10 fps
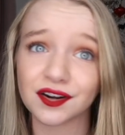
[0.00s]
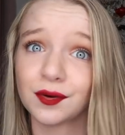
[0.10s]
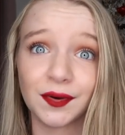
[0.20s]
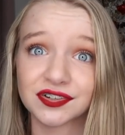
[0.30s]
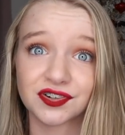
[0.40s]
I don't
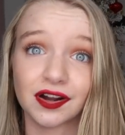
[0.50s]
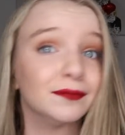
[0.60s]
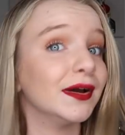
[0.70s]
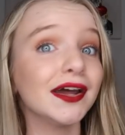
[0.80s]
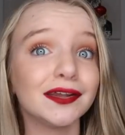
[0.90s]
know what is
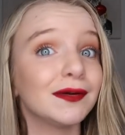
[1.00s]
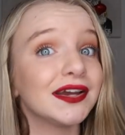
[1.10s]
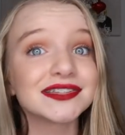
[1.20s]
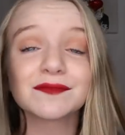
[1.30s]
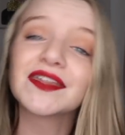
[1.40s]
wrong, but
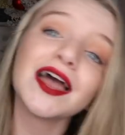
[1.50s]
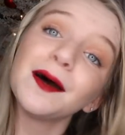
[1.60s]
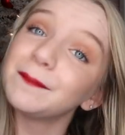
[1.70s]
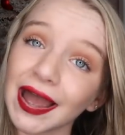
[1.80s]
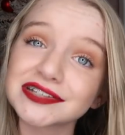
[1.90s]
anyways.
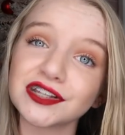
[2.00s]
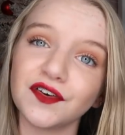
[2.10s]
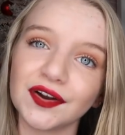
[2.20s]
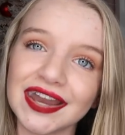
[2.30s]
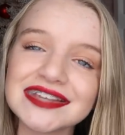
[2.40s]
Back to the phone